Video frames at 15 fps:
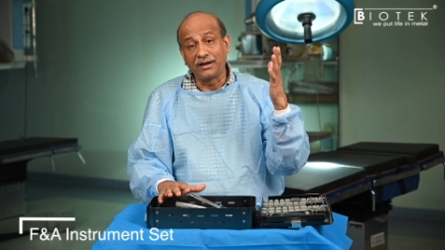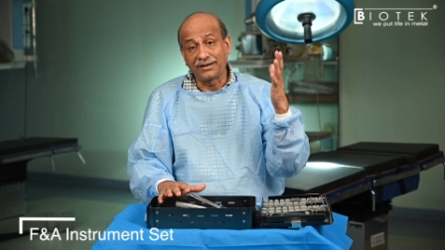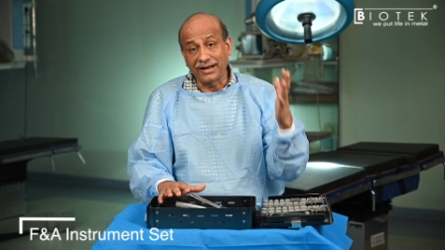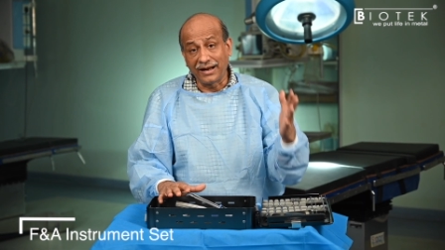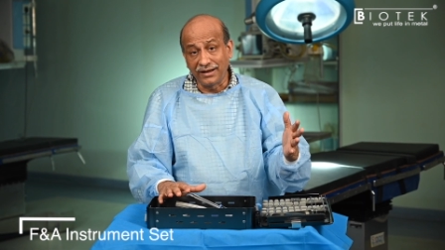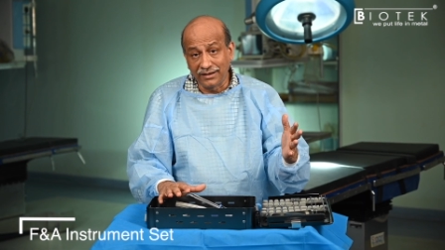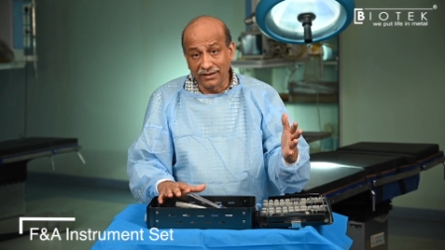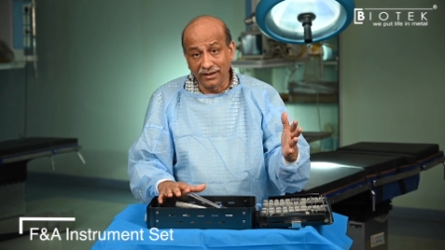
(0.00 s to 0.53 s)

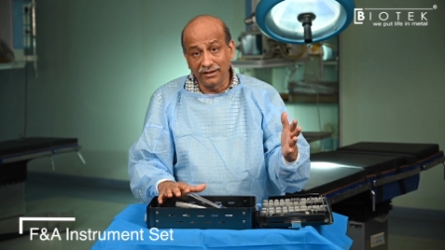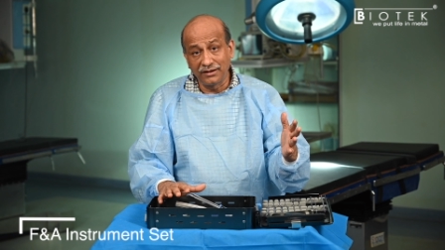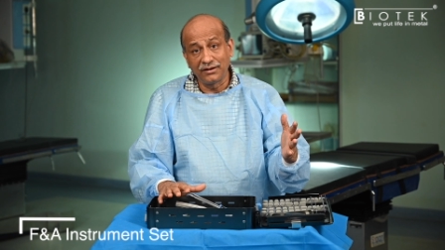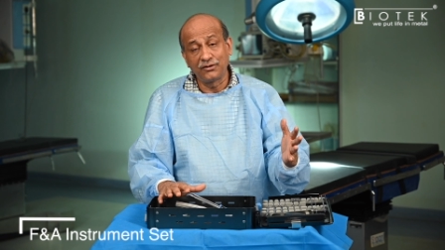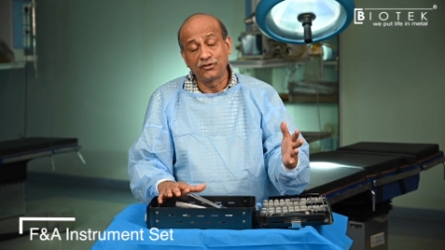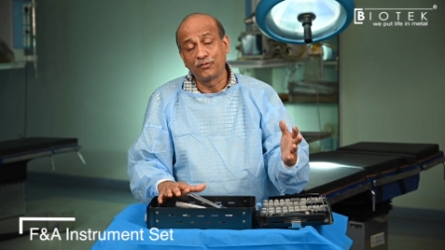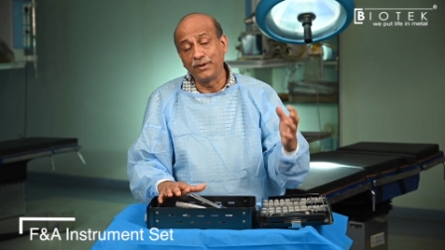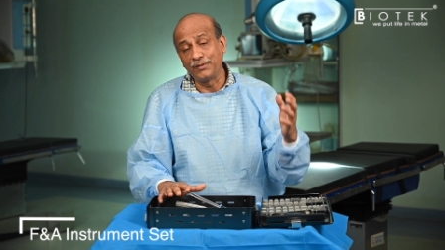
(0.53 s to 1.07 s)
tendon
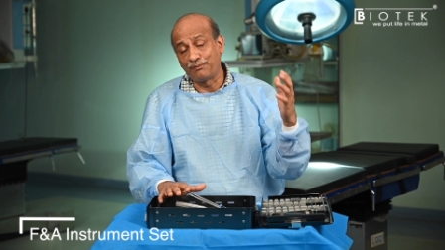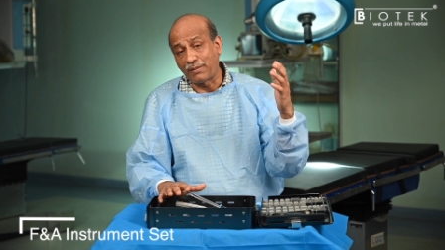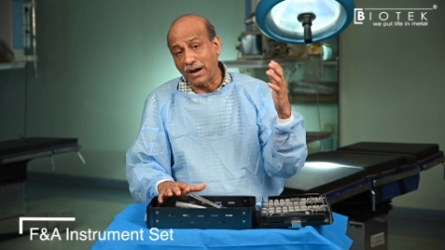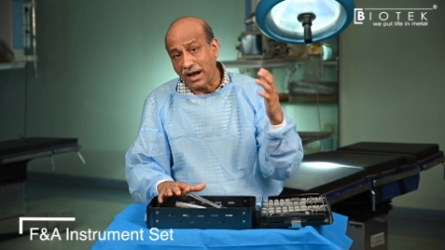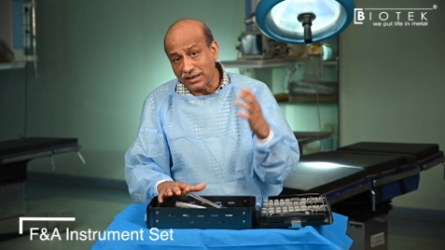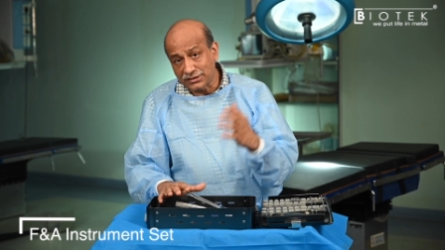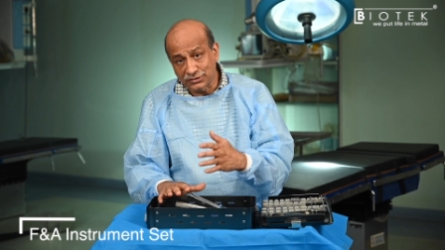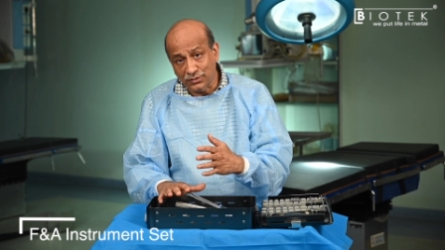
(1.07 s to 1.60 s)
to be
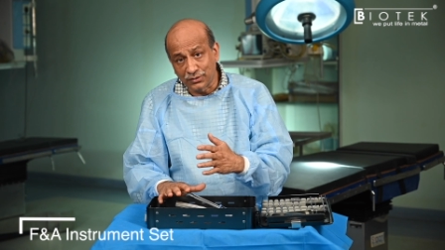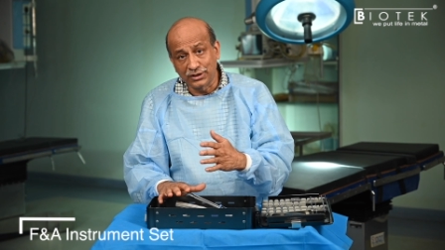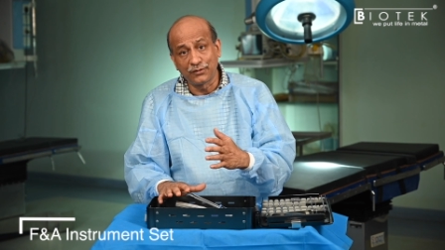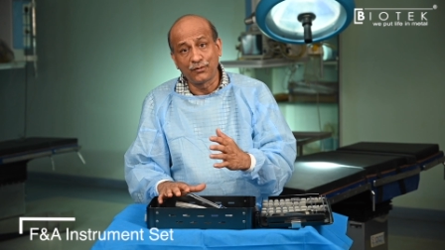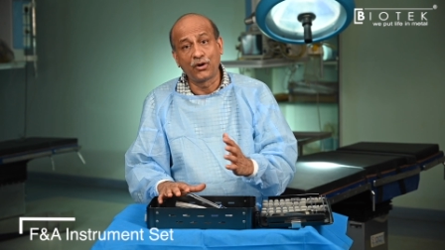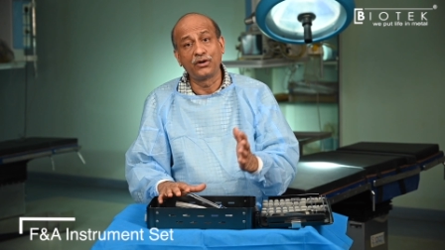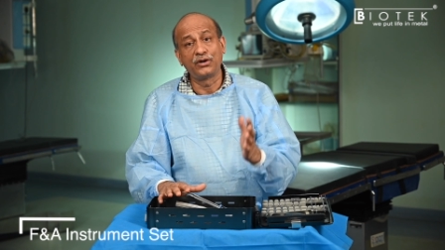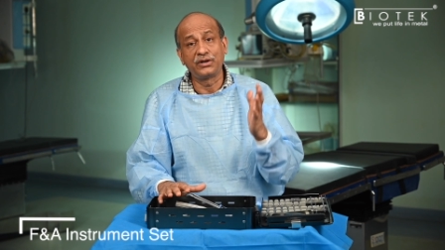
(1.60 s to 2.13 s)
passed through the
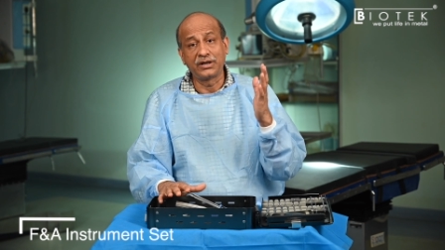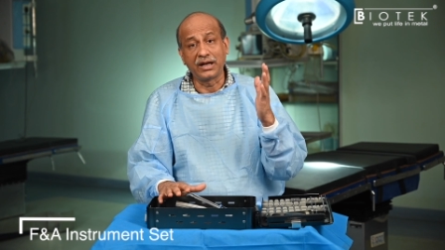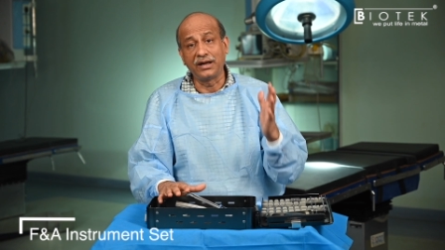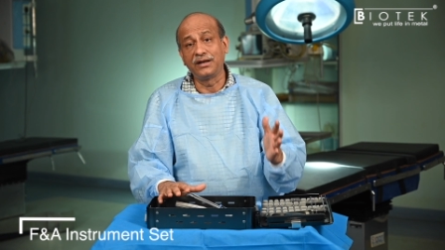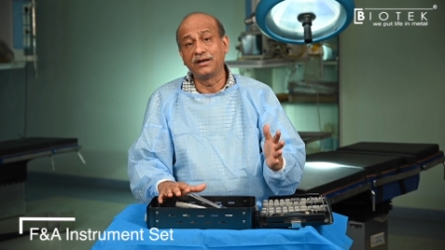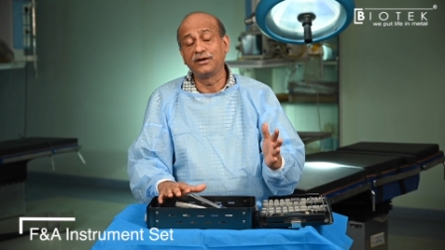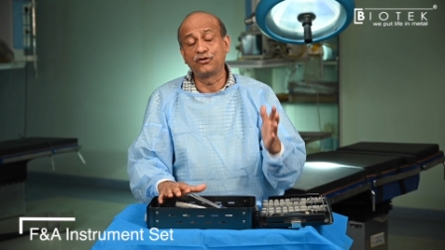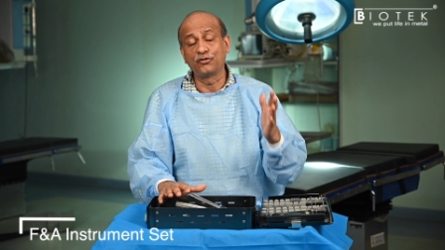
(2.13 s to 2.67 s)
bone,
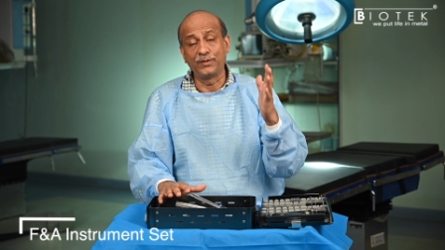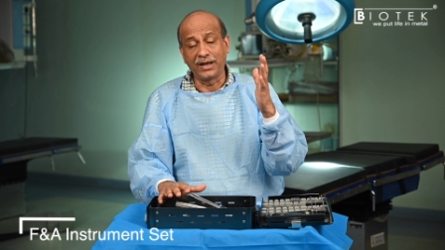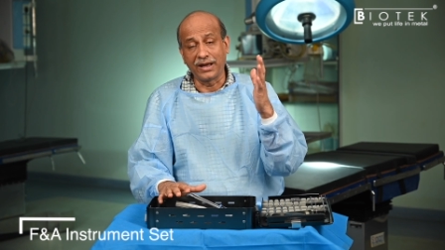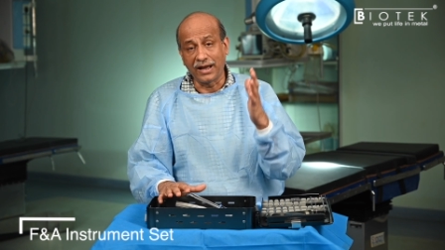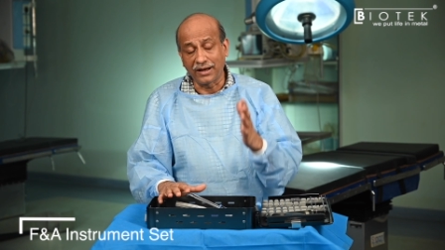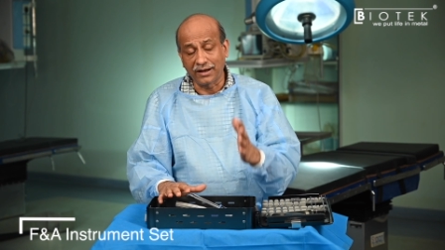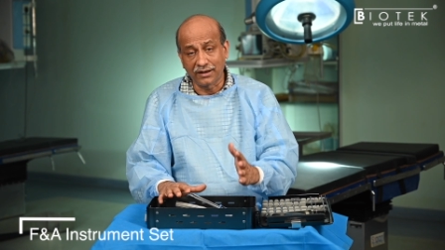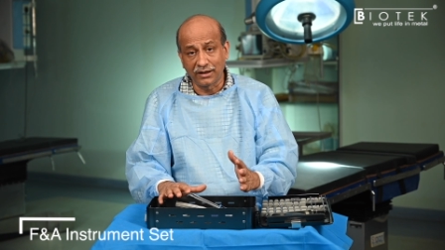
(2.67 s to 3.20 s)
tendon to be
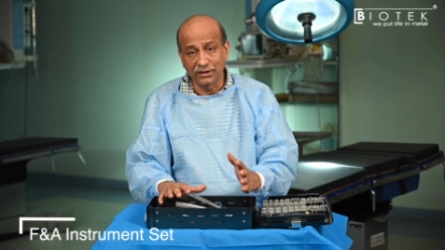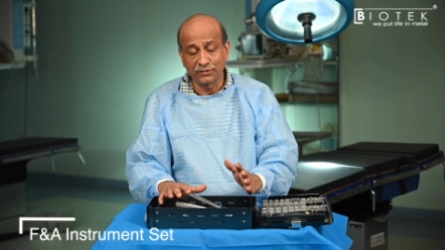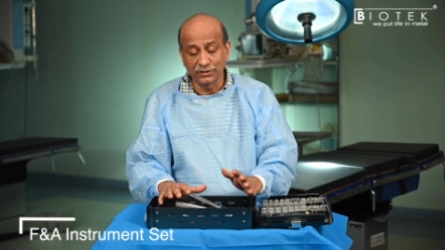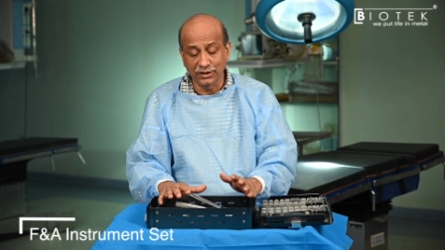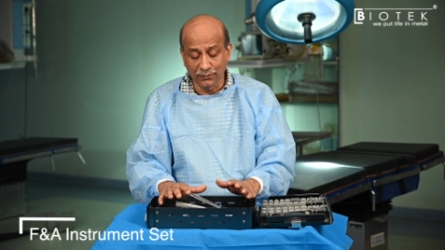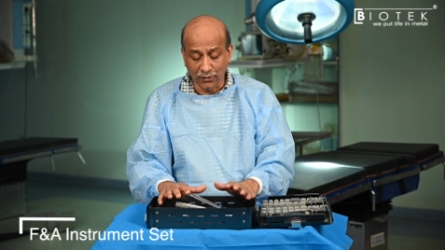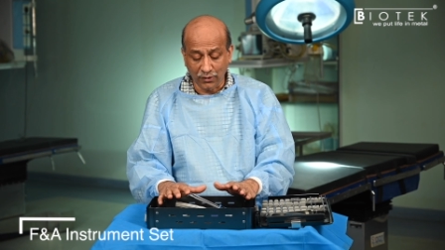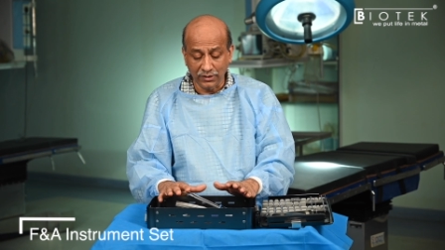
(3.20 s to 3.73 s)
anchored to
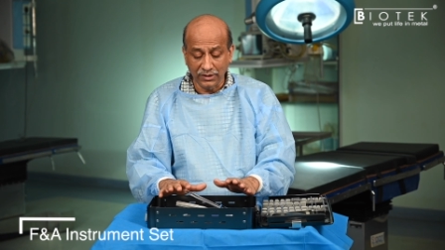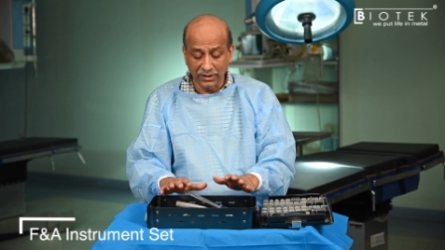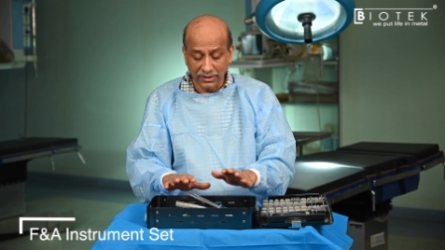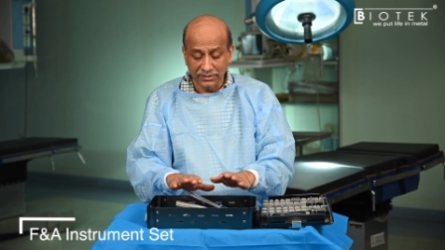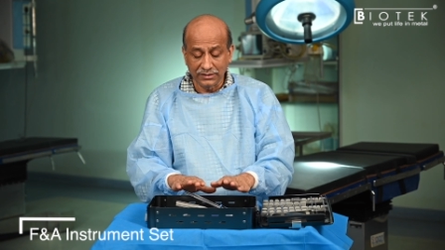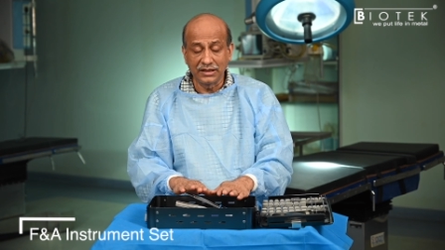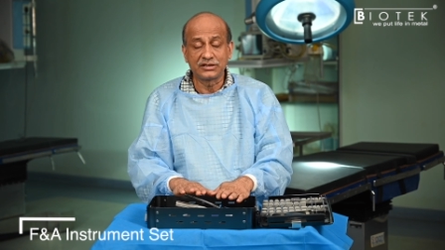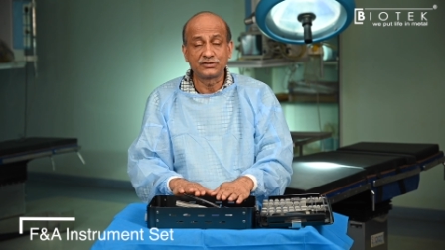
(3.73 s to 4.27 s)
the bone.
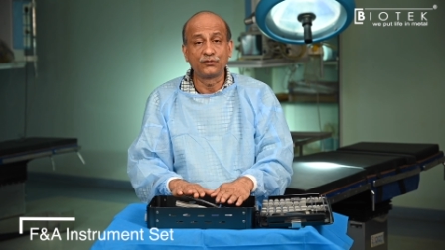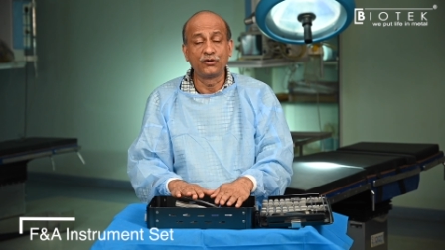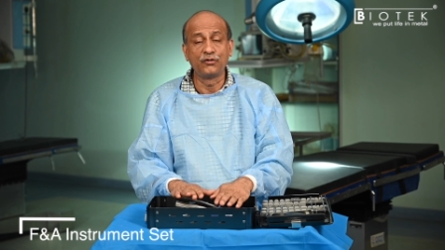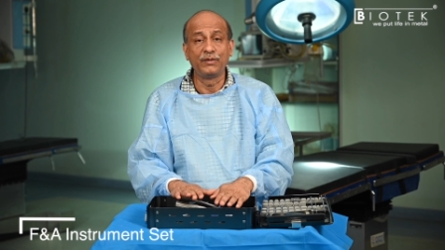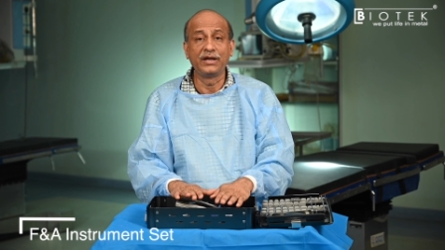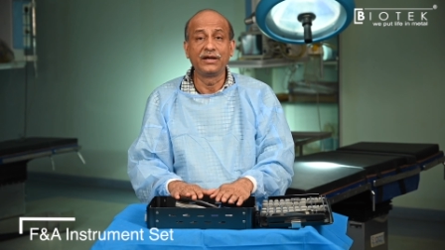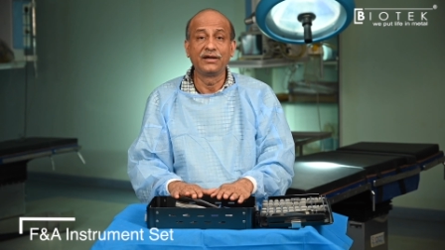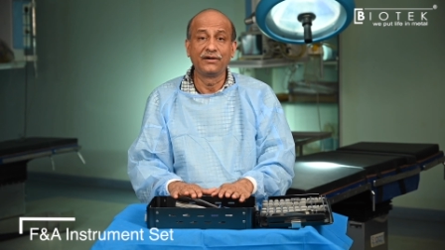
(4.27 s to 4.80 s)
This would
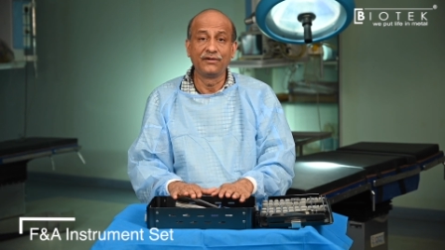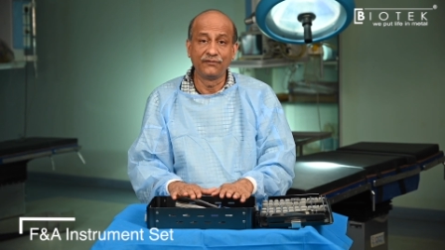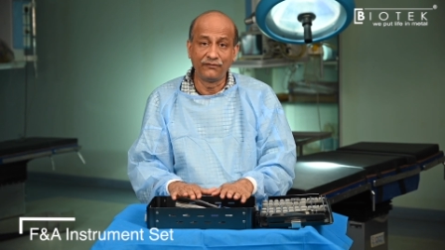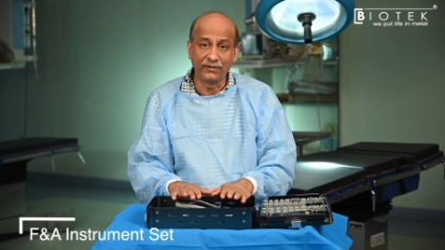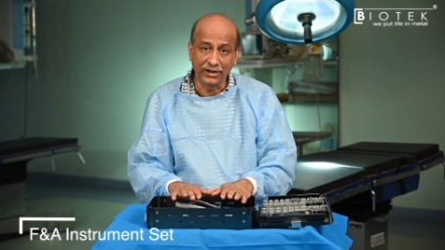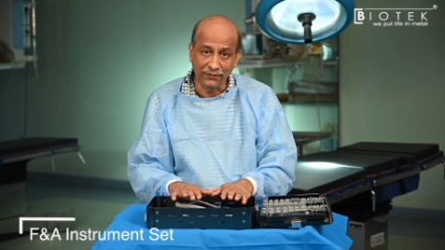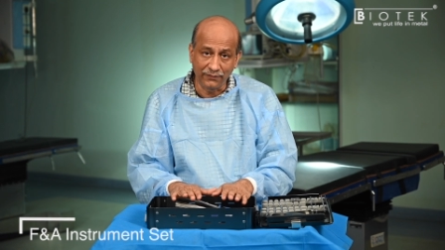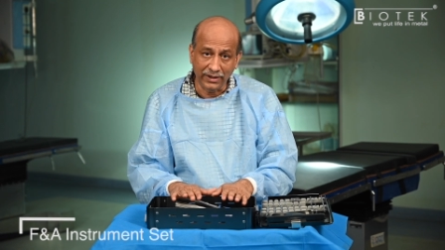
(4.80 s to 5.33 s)
be
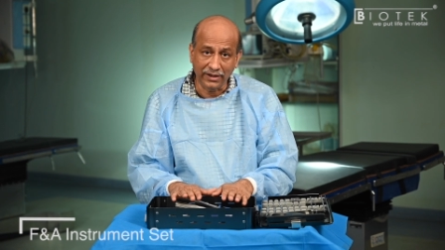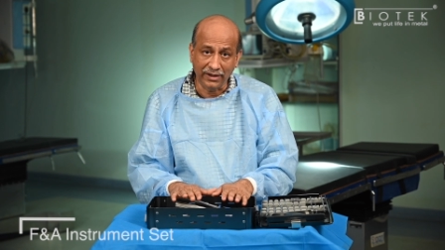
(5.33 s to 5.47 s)
very, very